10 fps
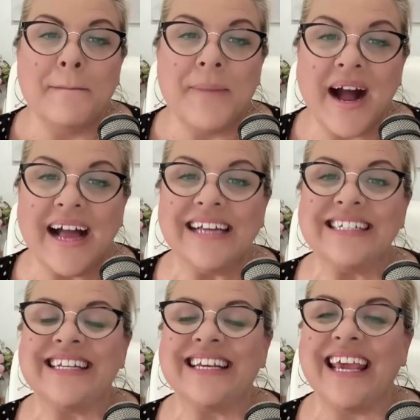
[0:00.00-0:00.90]

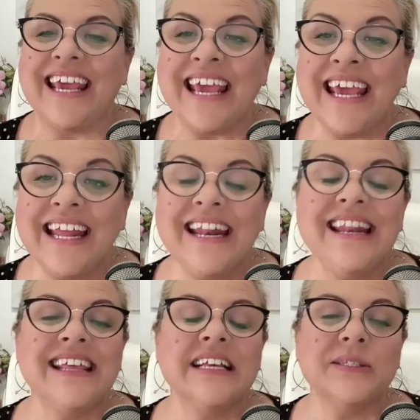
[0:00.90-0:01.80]
But
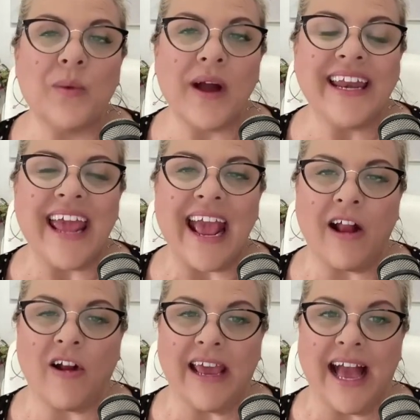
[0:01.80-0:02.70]
in this one
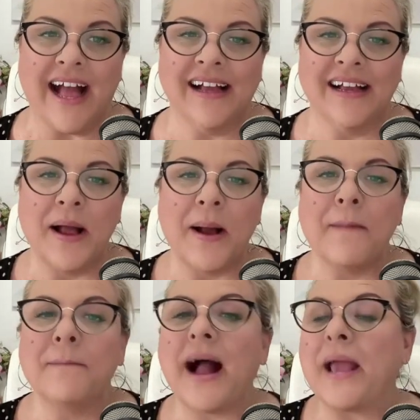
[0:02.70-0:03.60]
area,
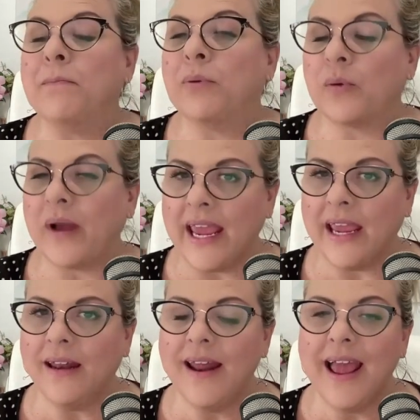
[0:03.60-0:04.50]
my
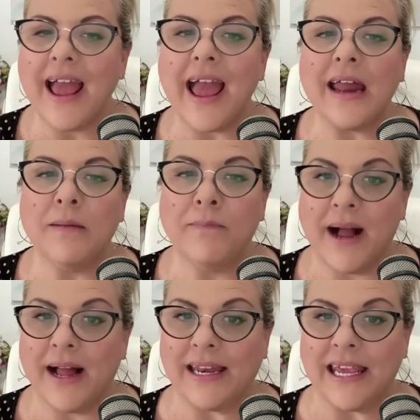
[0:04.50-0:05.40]
brain and
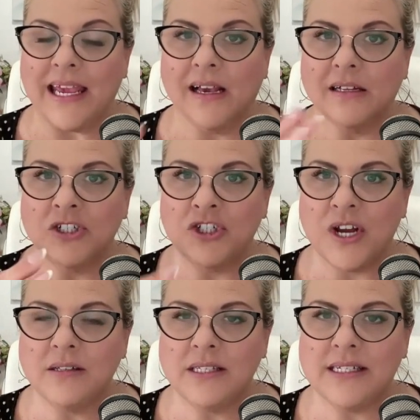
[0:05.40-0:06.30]
body
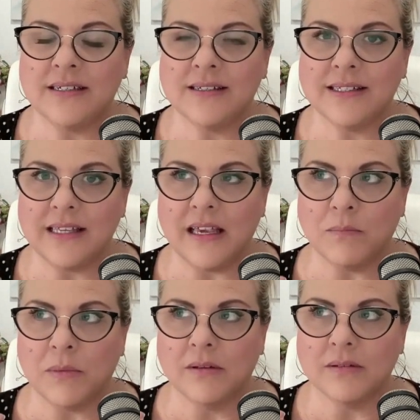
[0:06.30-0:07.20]
just
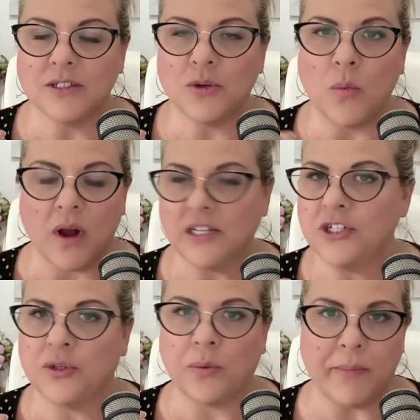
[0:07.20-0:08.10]
seem to want
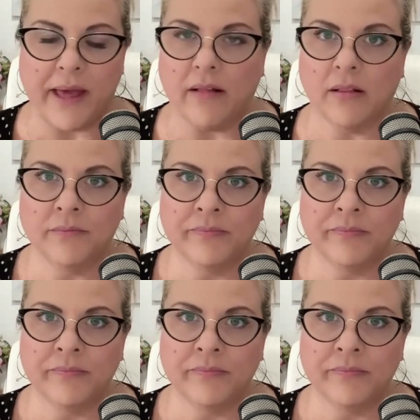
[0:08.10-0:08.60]
to rebel.